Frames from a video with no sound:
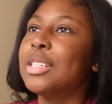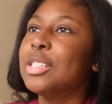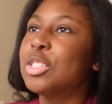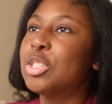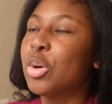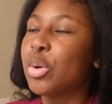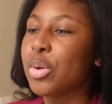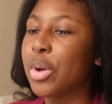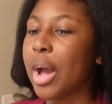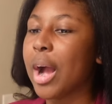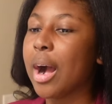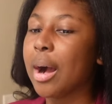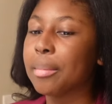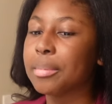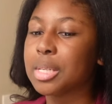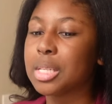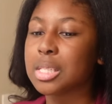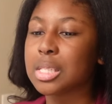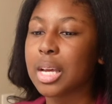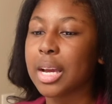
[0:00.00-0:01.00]
so now
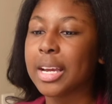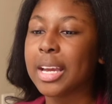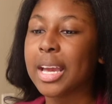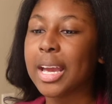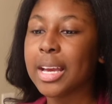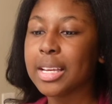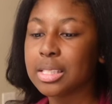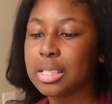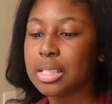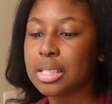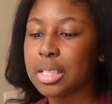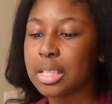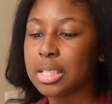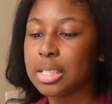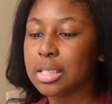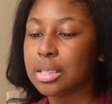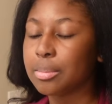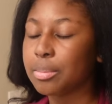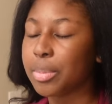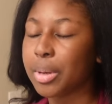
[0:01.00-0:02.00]
I'm just like
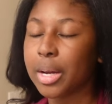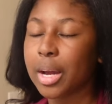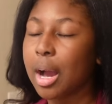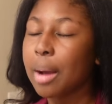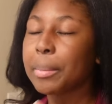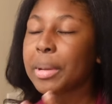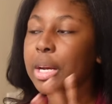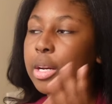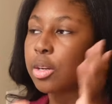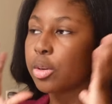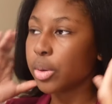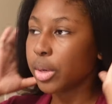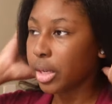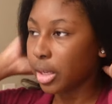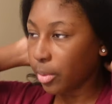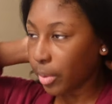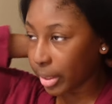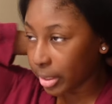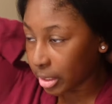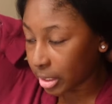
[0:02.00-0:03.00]
hesitant, but I'm gonna do it
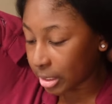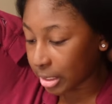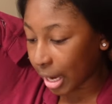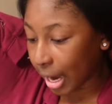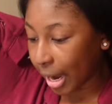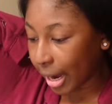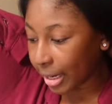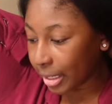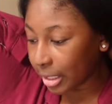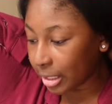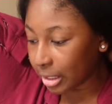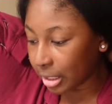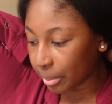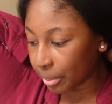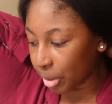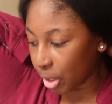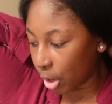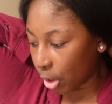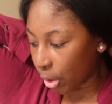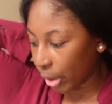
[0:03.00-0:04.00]
anyways because I need
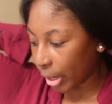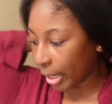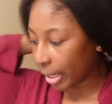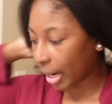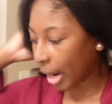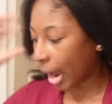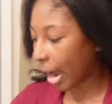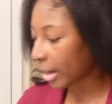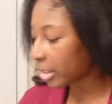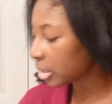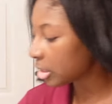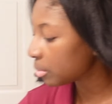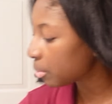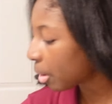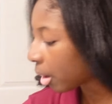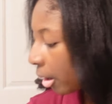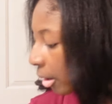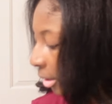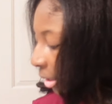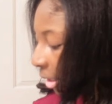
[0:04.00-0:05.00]
them gone. I just
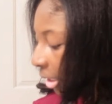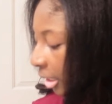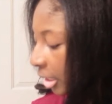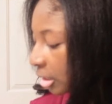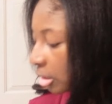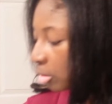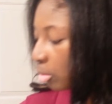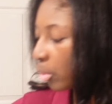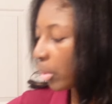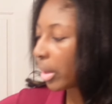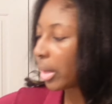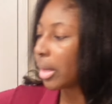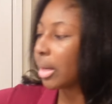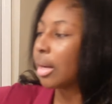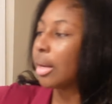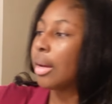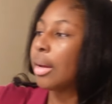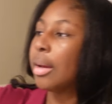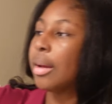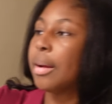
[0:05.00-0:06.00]
bought this
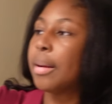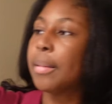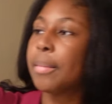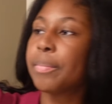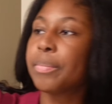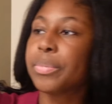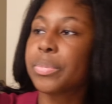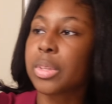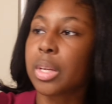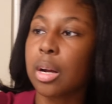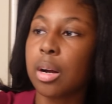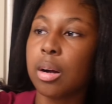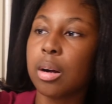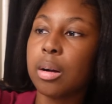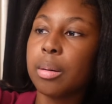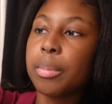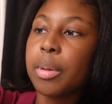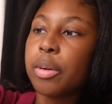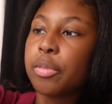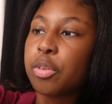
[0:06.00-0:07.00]
one
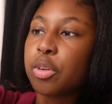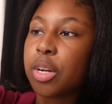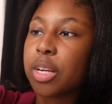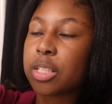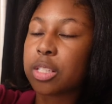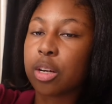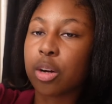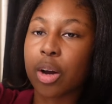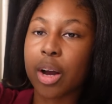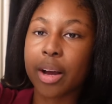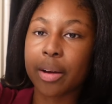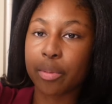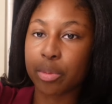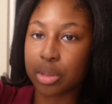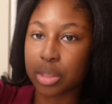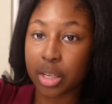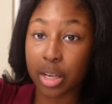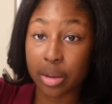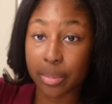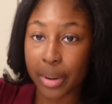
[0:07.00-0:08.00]
um, a few days ago. I
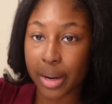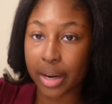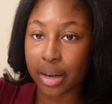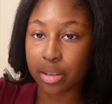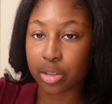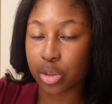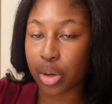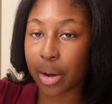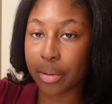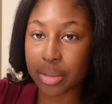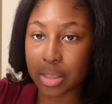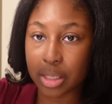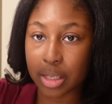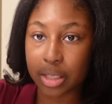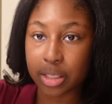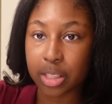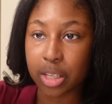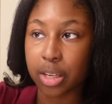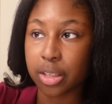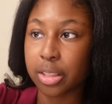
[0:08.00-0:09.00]
was cutting my hair, so obviously
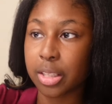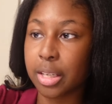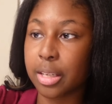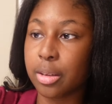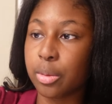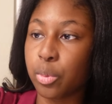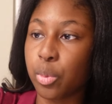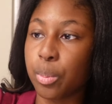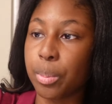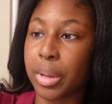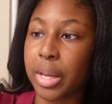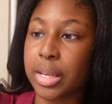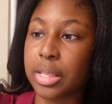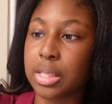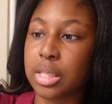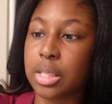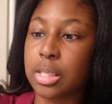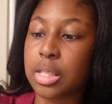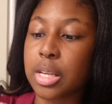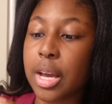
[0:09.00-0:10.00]
there's hair thing
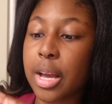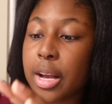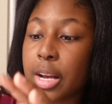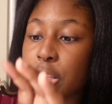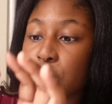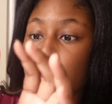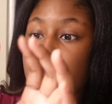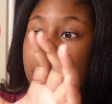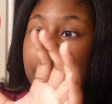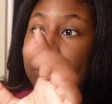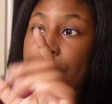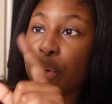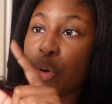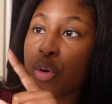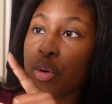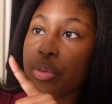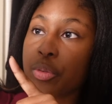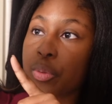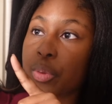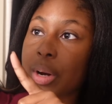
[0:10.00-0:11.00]
places. Because when I
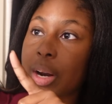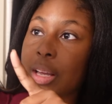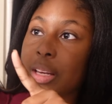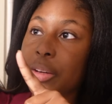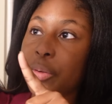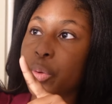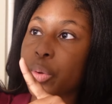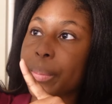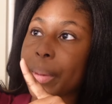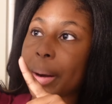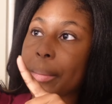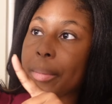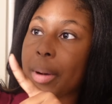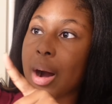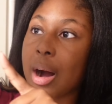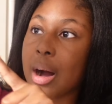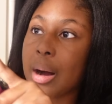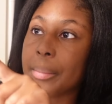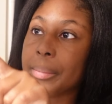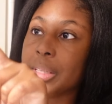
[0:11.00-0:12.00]
moved, when I lived with my
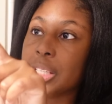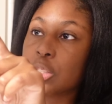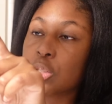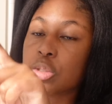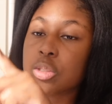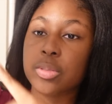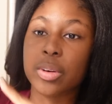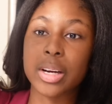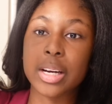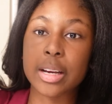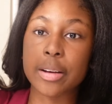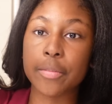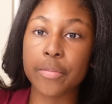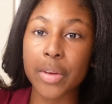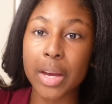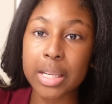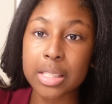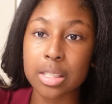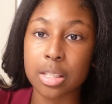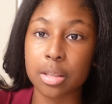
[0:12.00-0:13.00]
mom, this was very
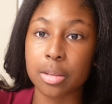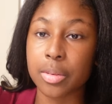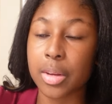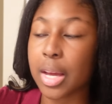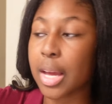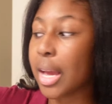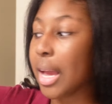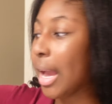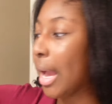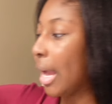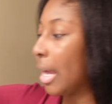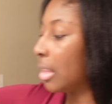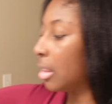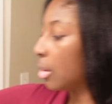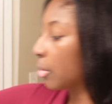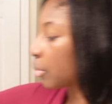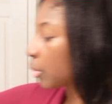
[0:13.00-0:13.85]
effective, and the